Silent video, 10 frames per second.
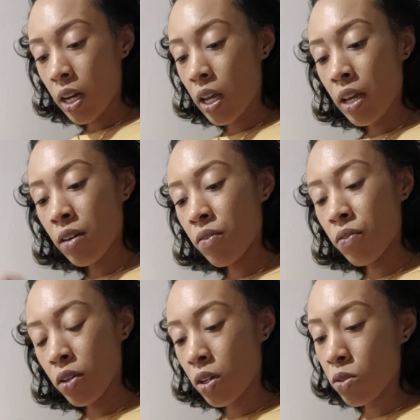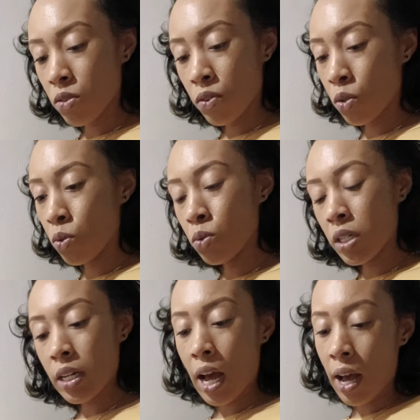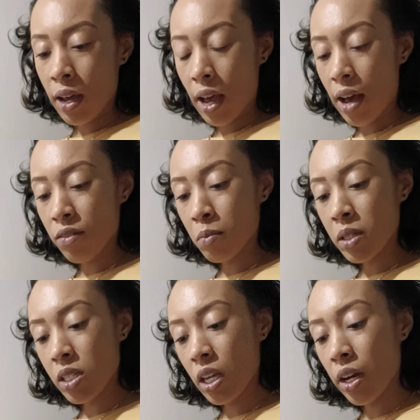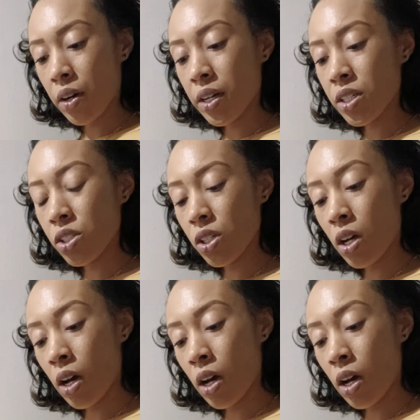And for those of you who did not have a miscarriage,